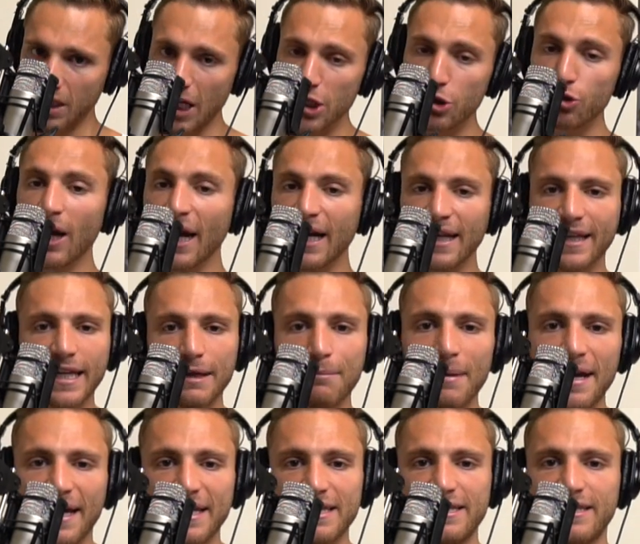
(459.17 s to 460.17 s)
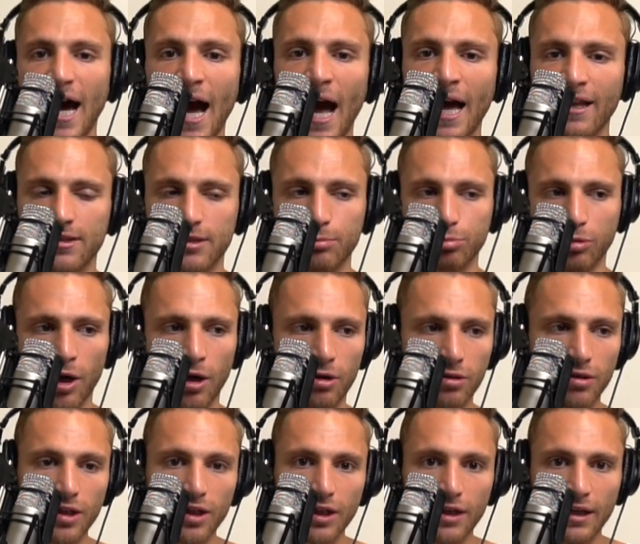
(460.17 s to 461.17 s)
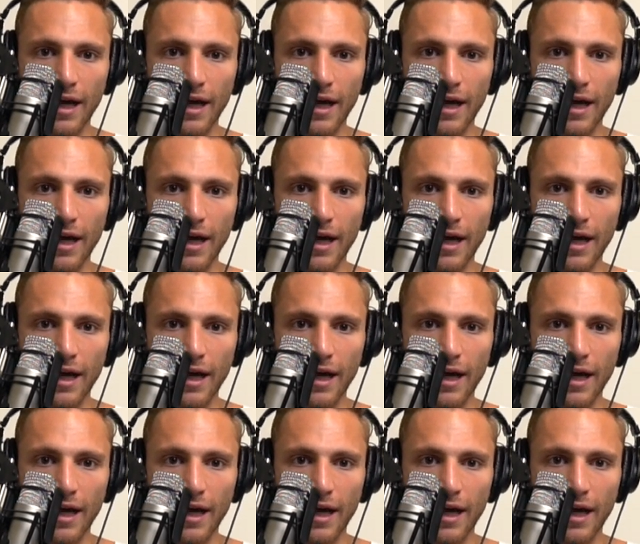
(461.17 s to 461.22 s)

And you got to keep making dots, bro.